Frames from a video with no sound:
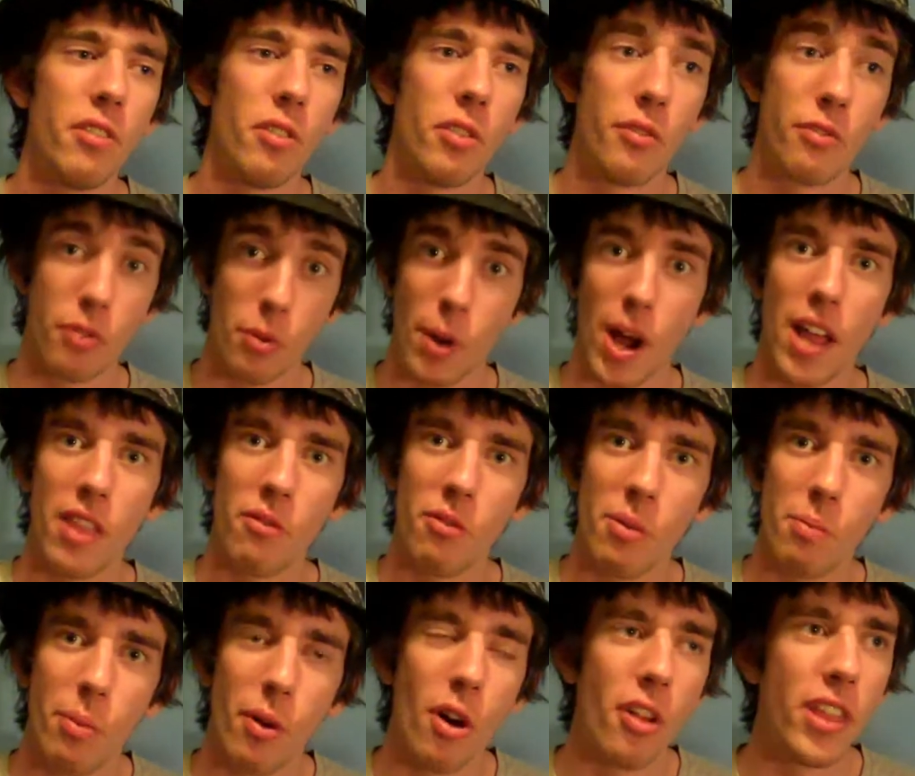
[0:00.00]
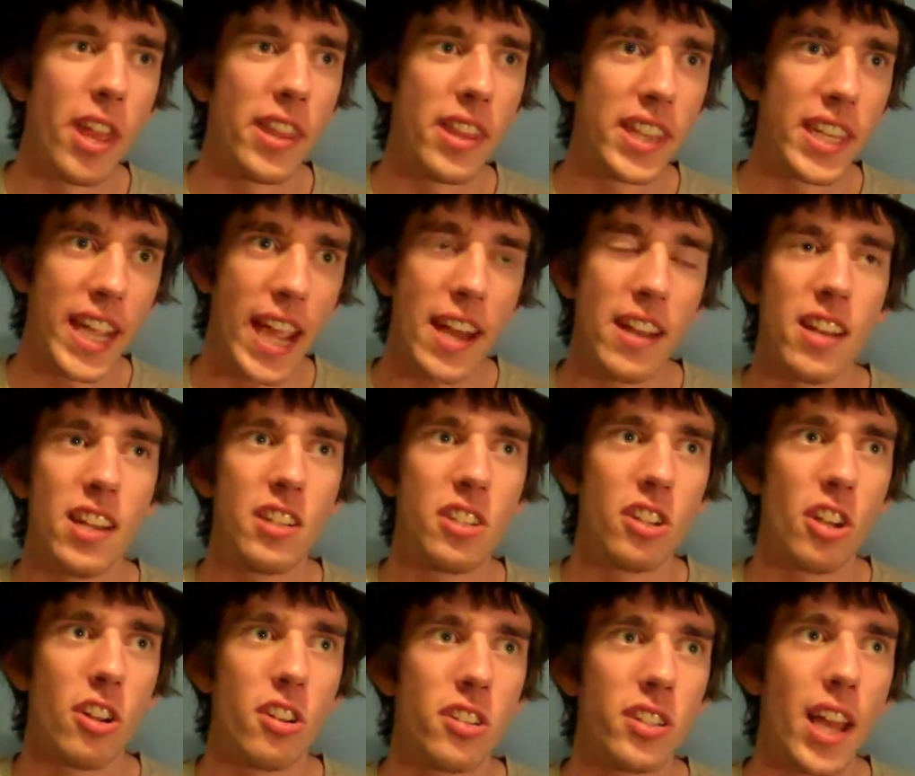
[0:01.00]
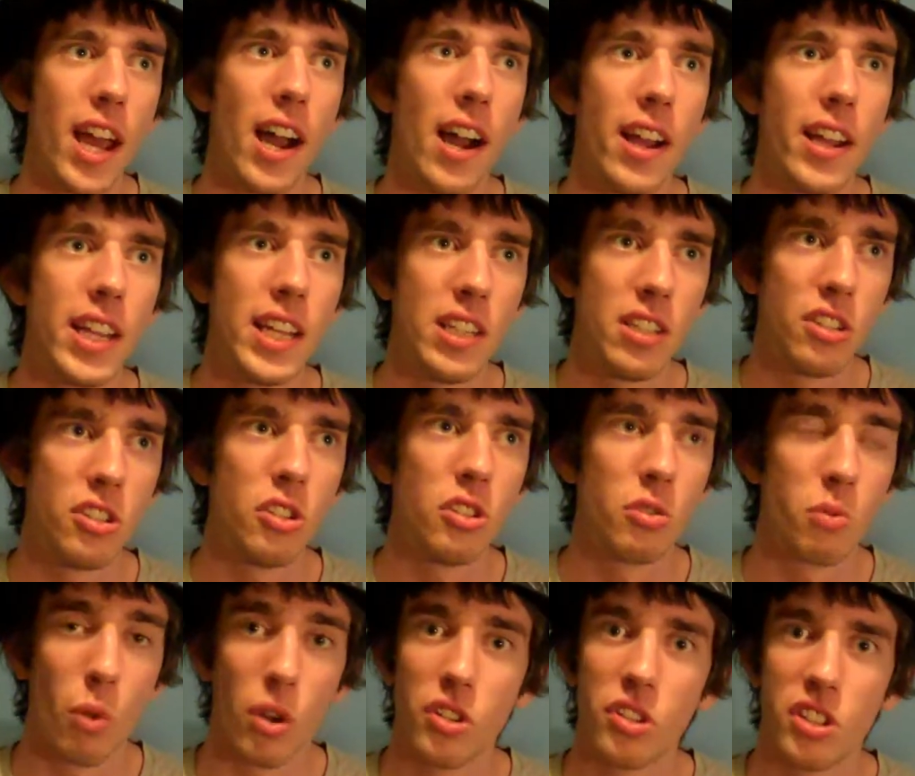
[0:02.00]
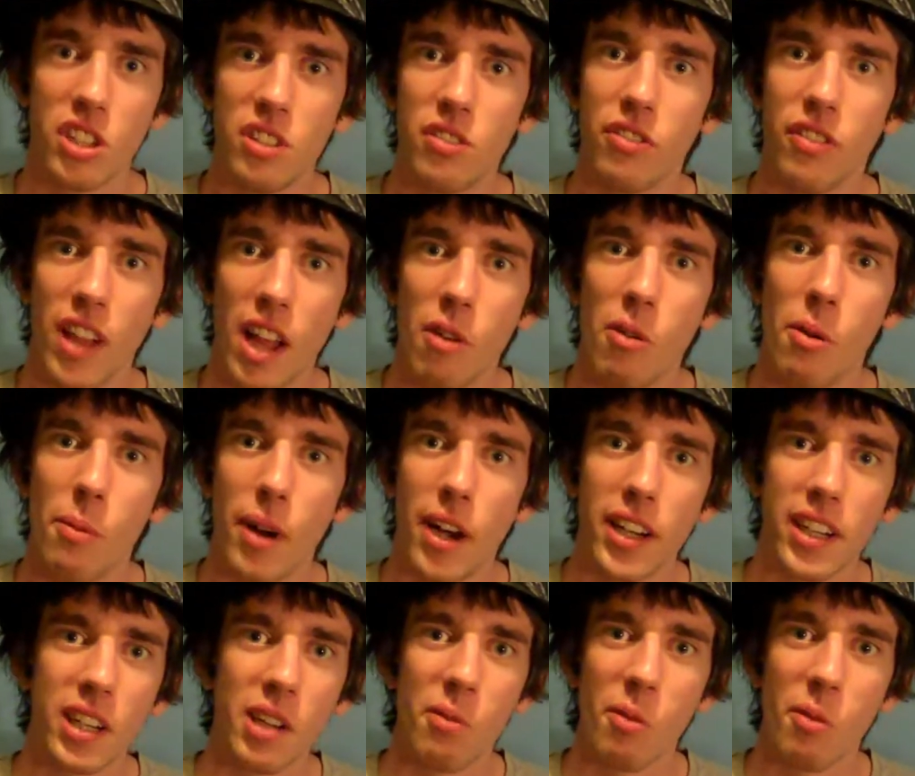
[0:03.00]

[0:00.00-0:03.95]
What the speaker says: throughout the report, and then in the end it turns out he just wants his flower back.